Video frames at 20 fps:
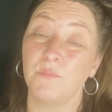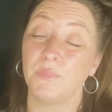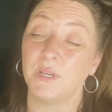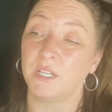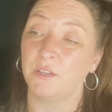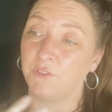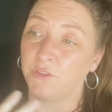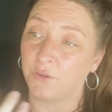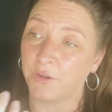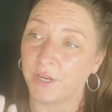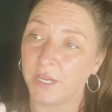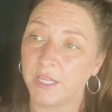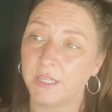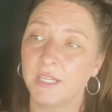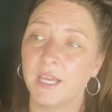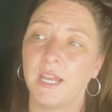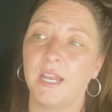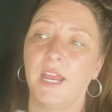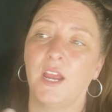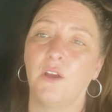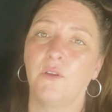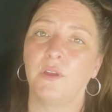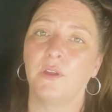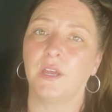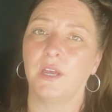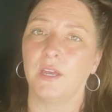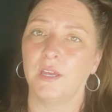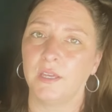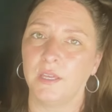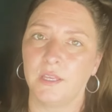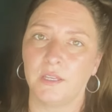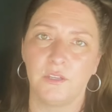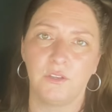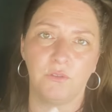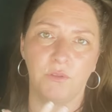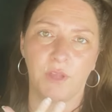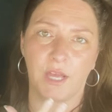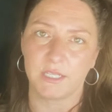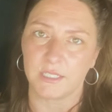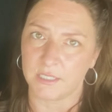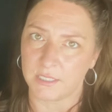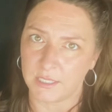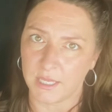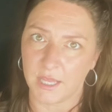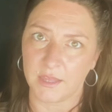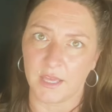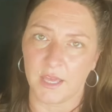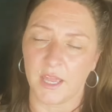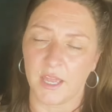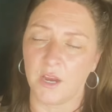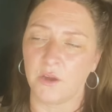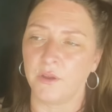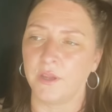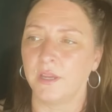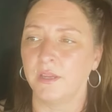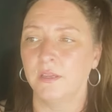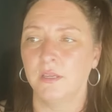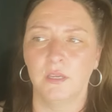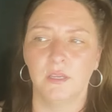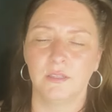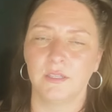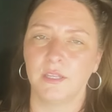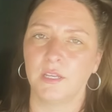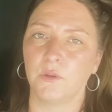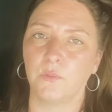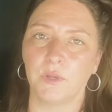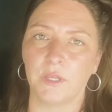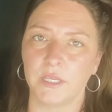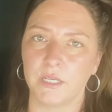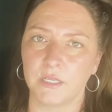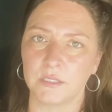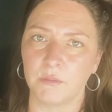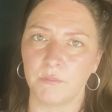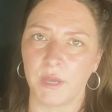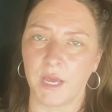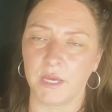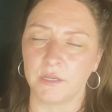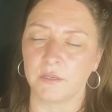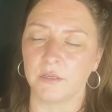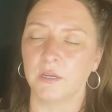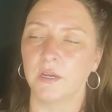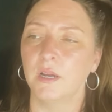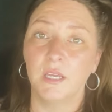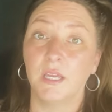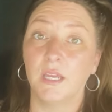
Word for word: But if you're in that area and you like to stay in that area, then it really doesn't matter.